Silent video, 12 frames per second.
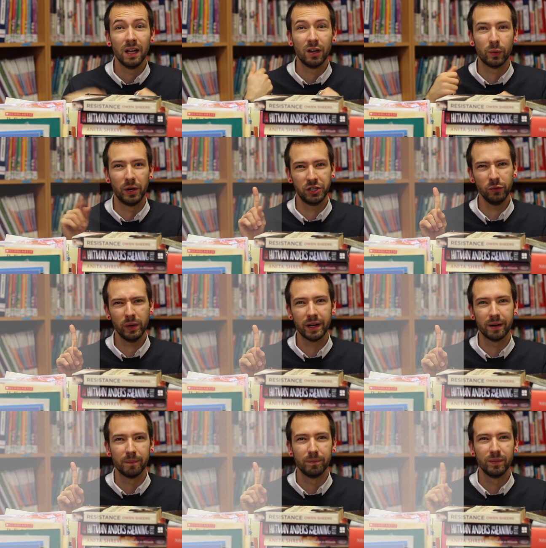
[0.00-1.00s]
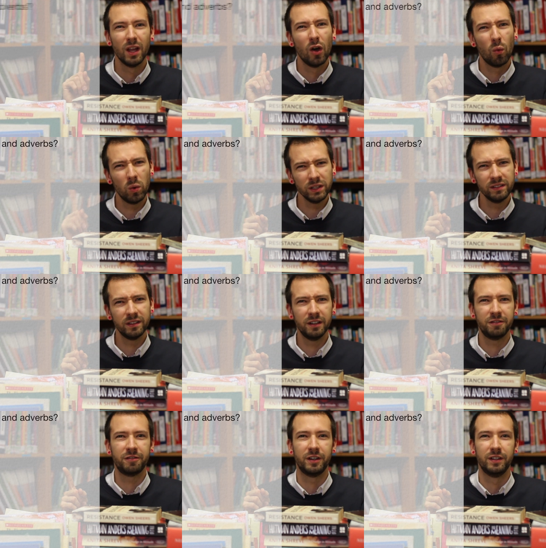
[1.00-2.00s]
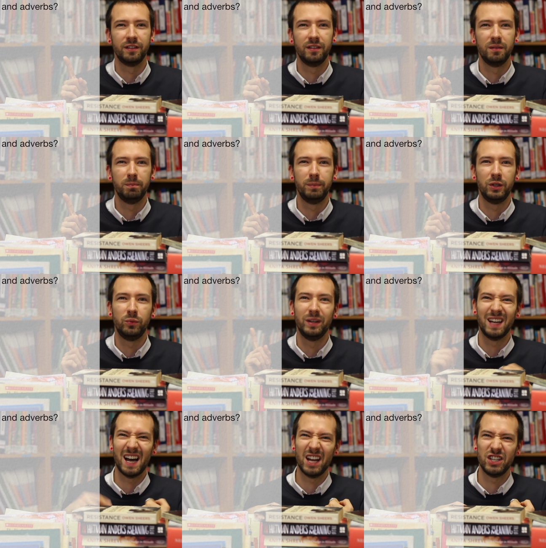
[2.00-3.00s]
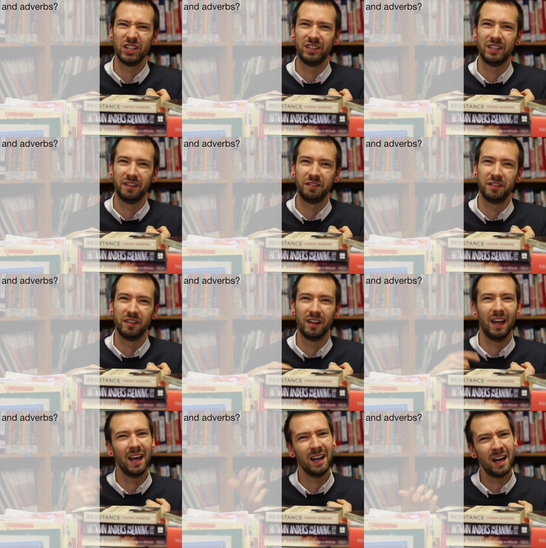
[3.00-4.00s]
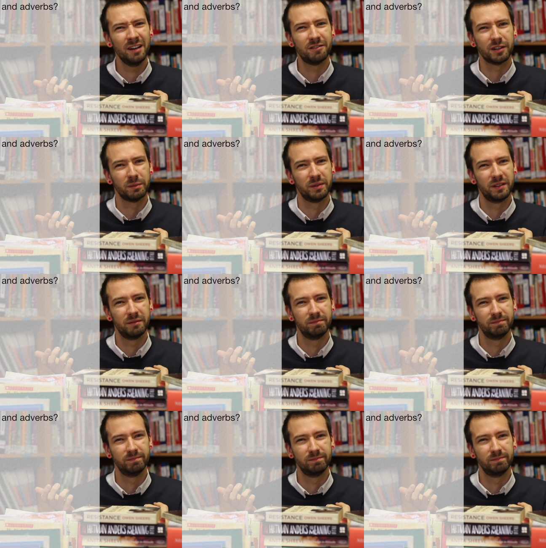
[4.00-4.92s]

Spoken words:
Question 1. What's the difference between adjectives and adverbs?